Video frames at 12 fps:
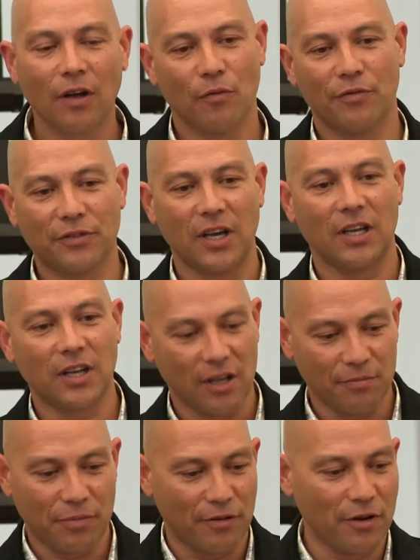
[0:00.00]
We've seen
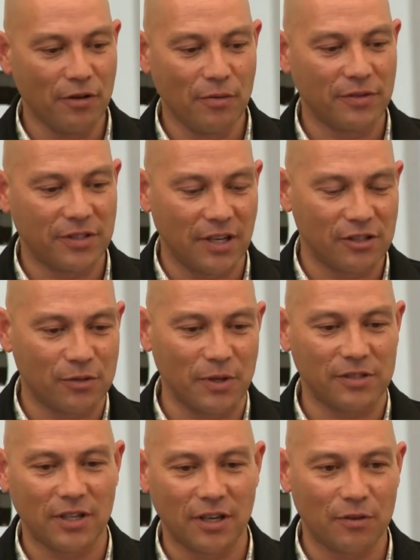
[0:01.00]
in Peru, we've seen
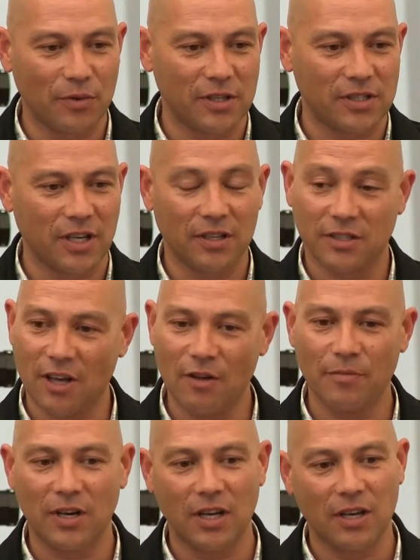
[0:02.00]
Switzerland, we've seen
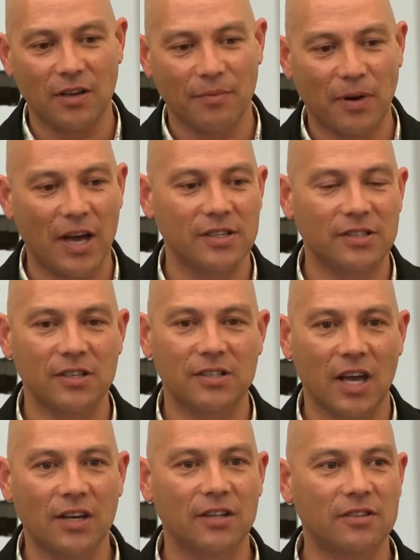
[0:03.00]
so many places,
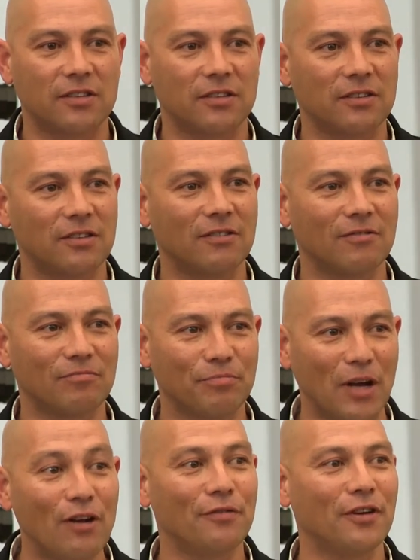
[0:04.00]
and it's
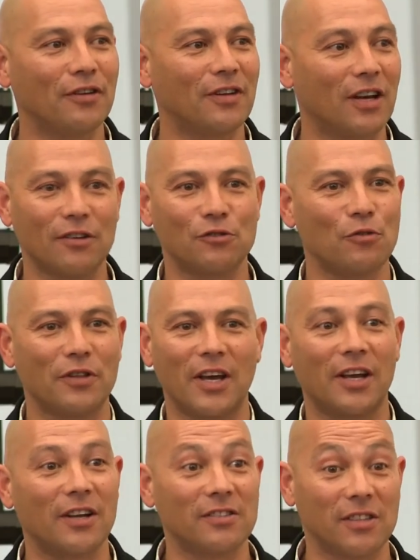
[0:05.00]
peer-reviewed, and it's all
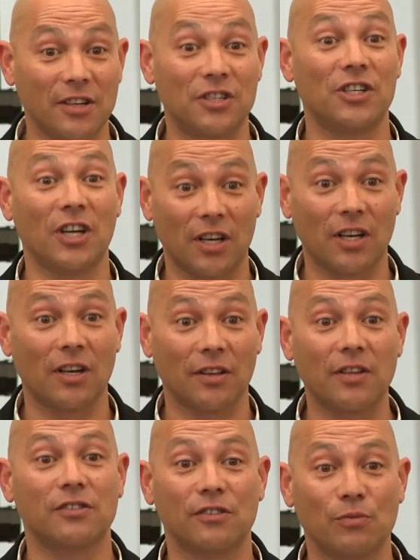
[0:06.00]
there, and it's legit.
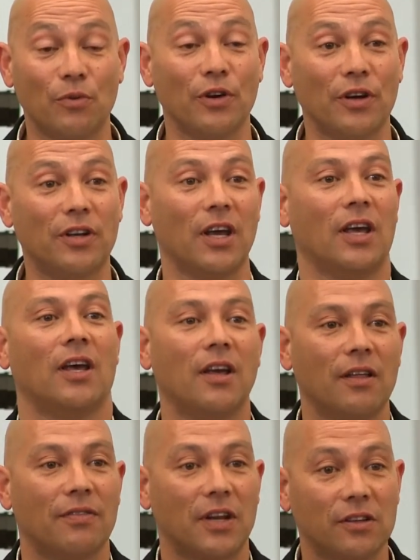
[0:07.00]
This is word
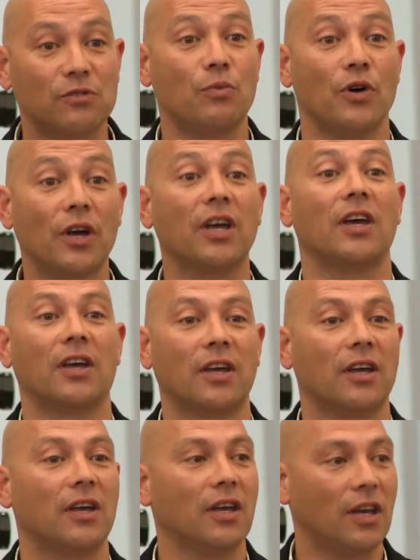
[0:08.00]
that it's working,
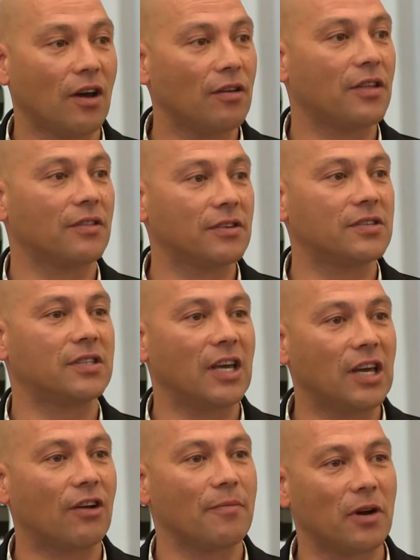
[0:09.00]
you know, that this
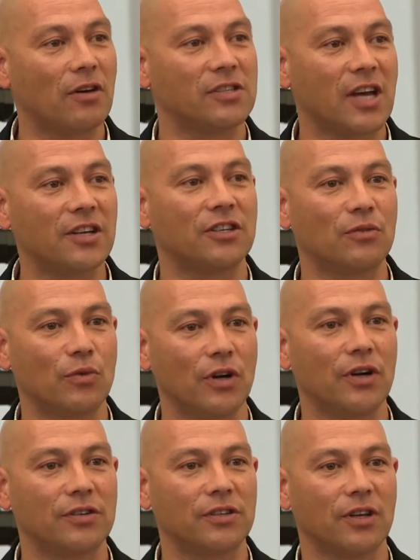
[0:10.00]
decriminalisation
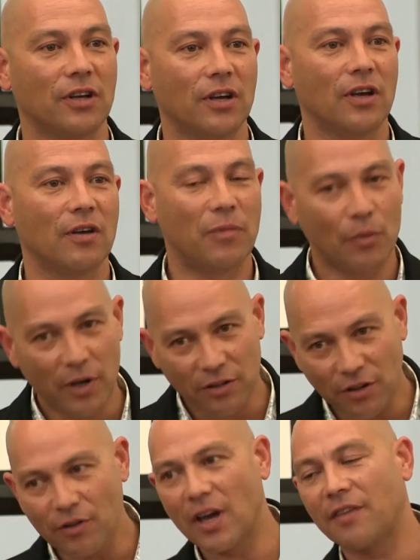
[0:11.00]
works. But we
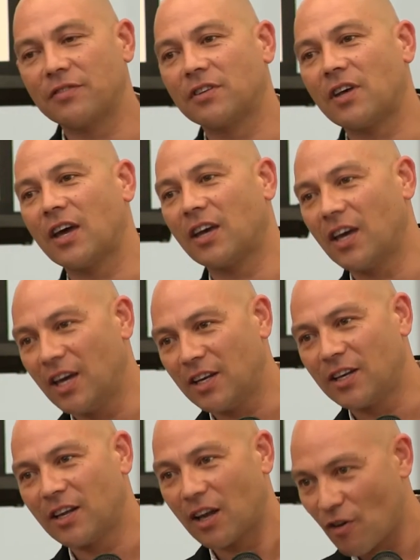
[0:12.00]
do have to take
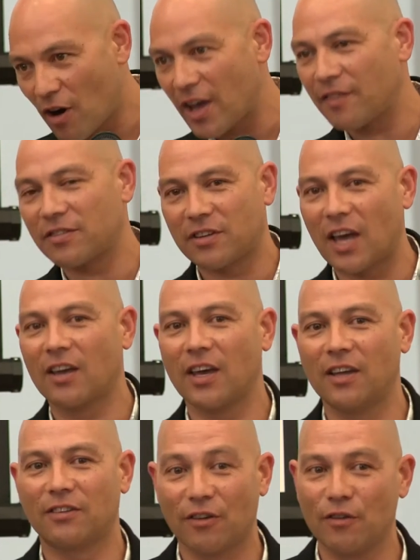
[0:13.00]
heed, and I have to take
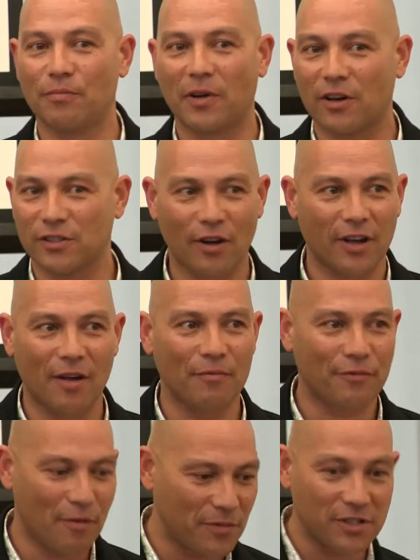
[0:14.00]
heed too, because I come
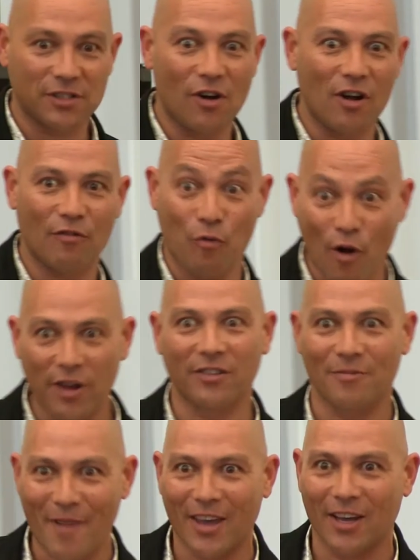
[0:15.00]
from this side of wanting
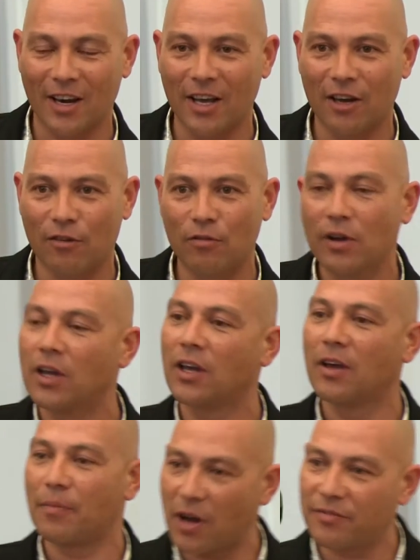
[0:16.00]
to make it legal,
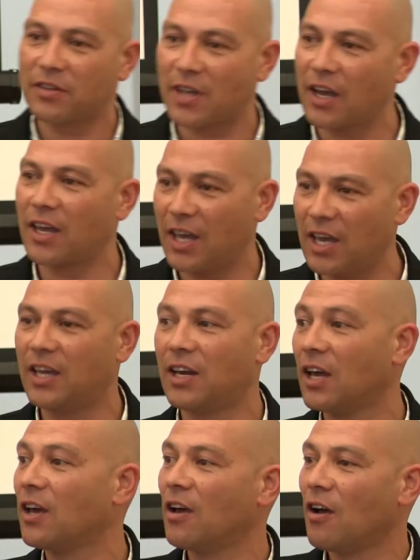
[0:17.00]
but I have to take
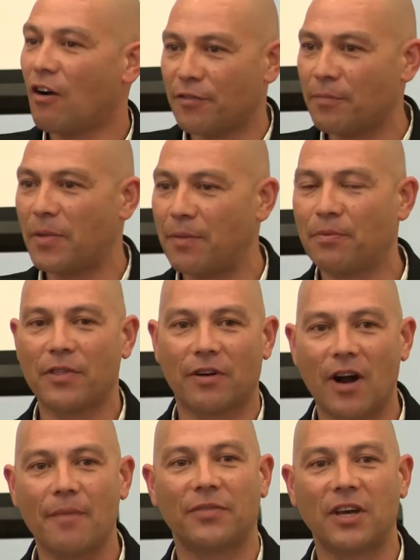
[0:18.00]
heed of the people that
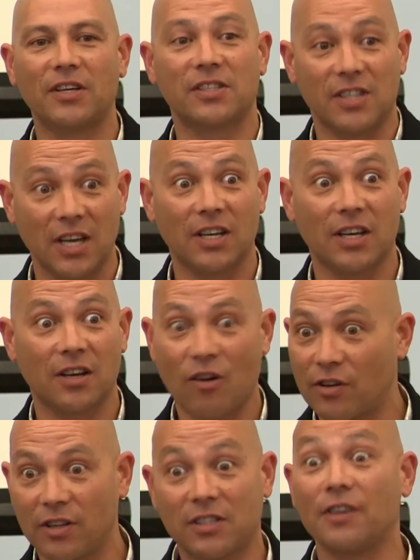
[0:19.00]
are out there seeing it
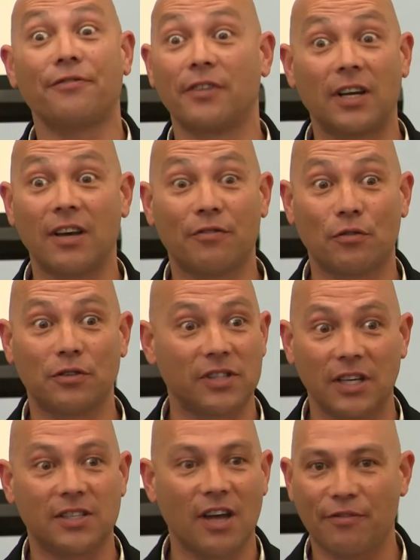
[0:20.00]
on a different level,
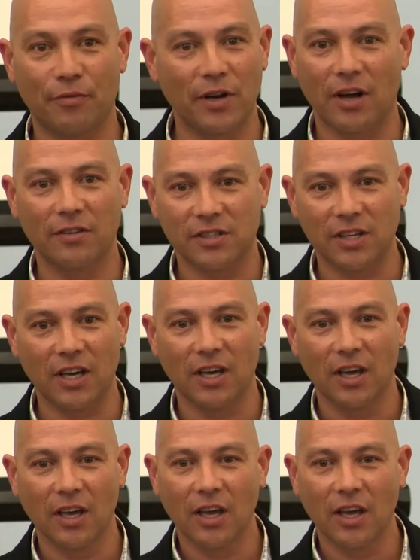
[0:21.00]
see stuff we don't see.